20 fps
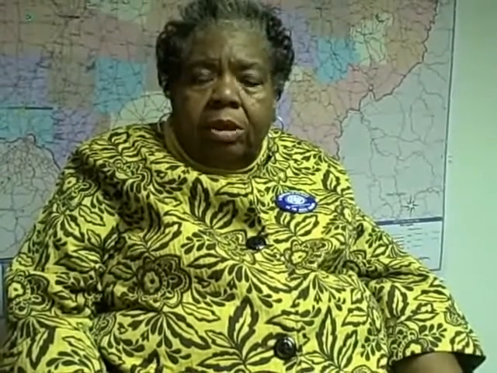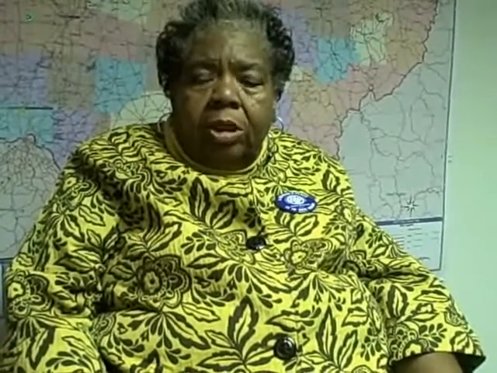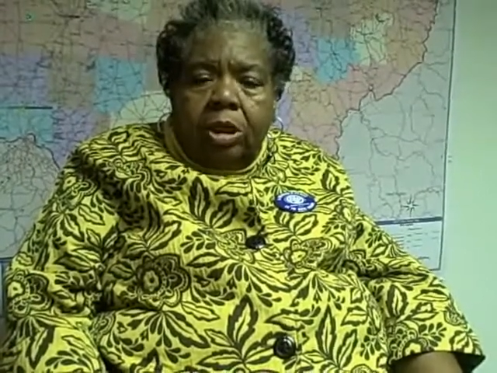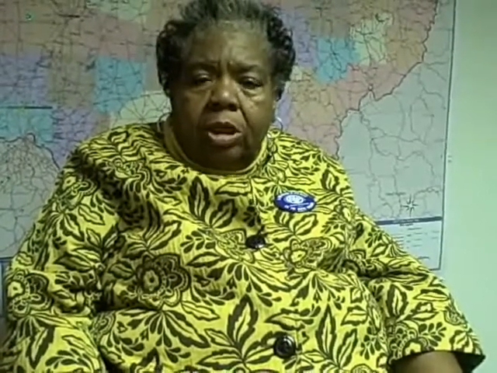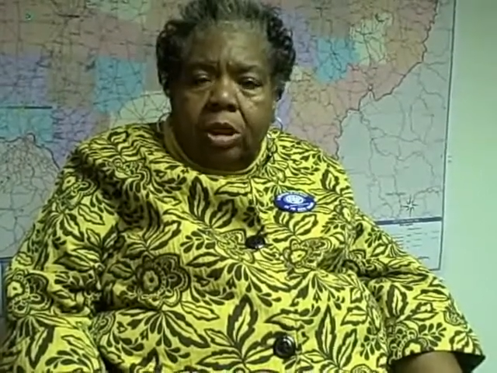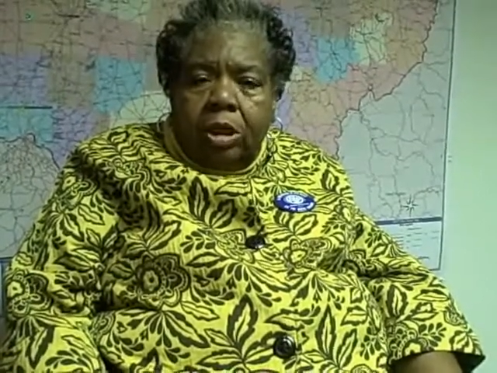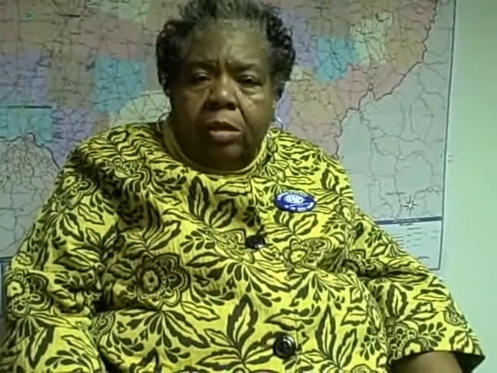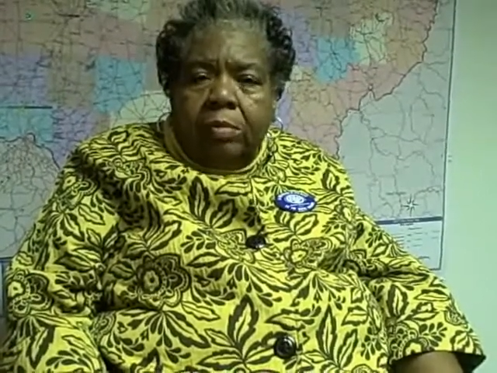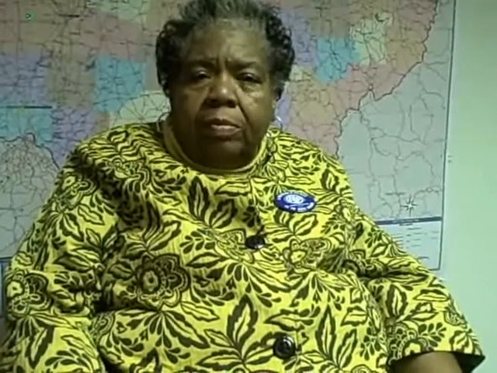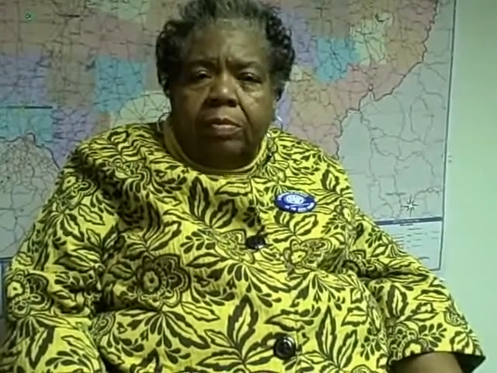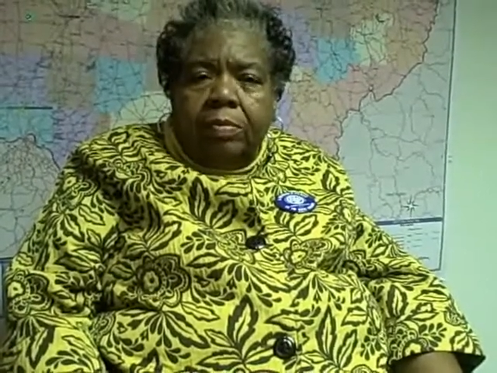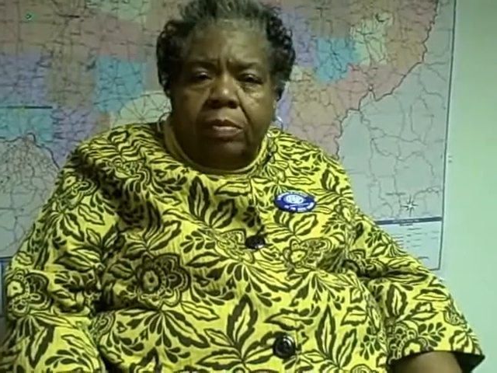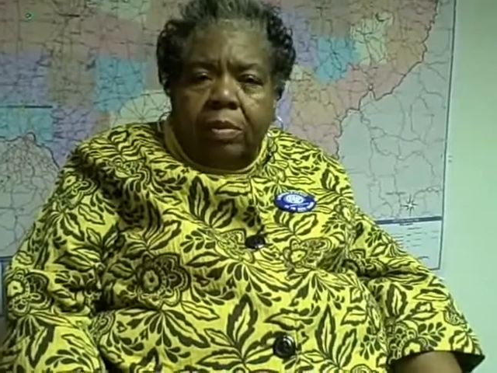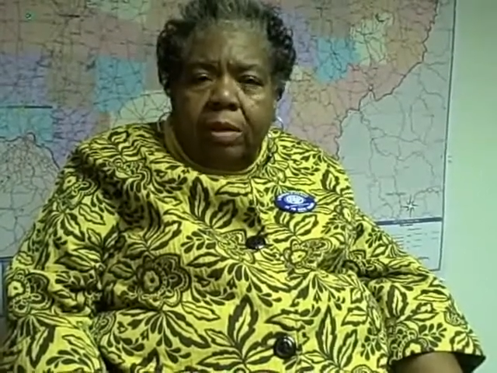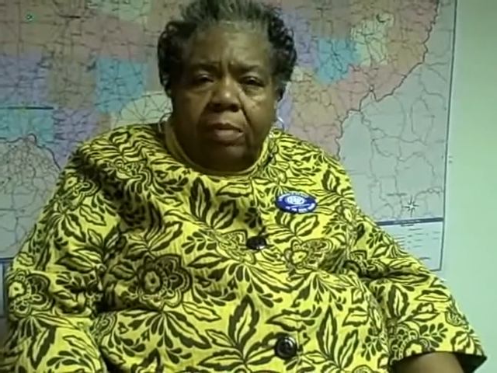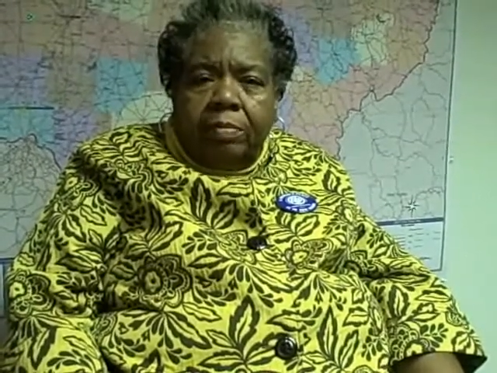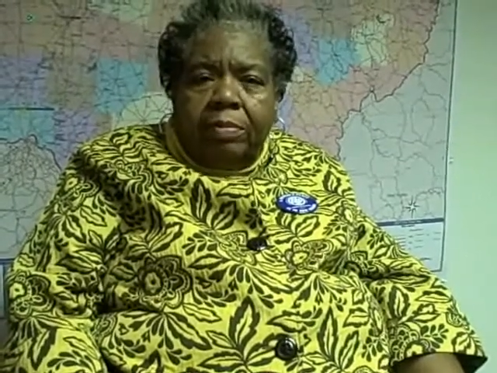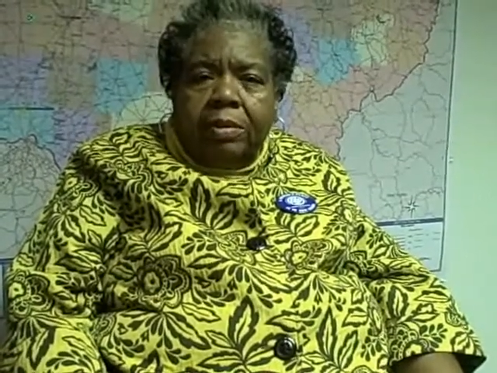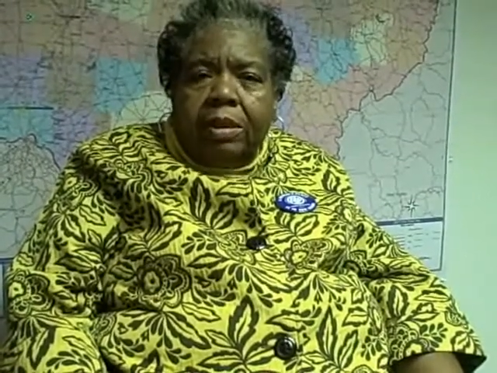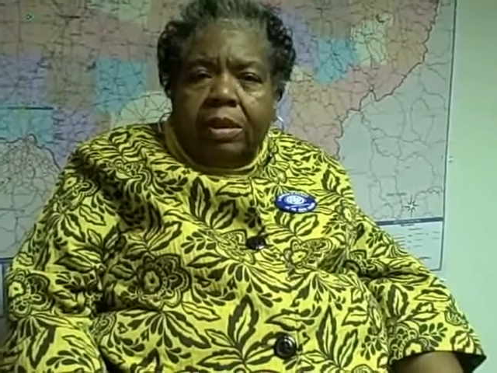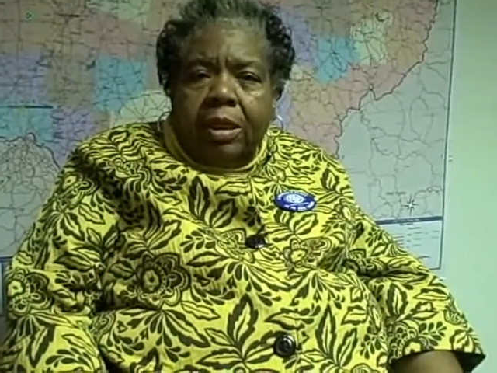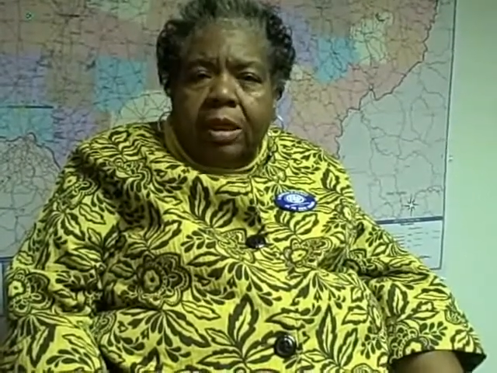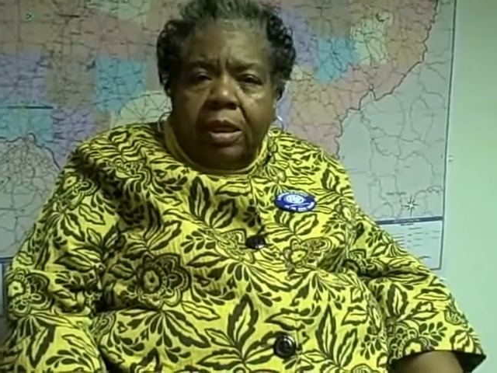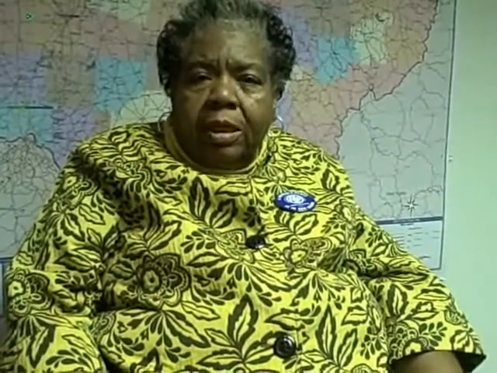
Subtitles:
good public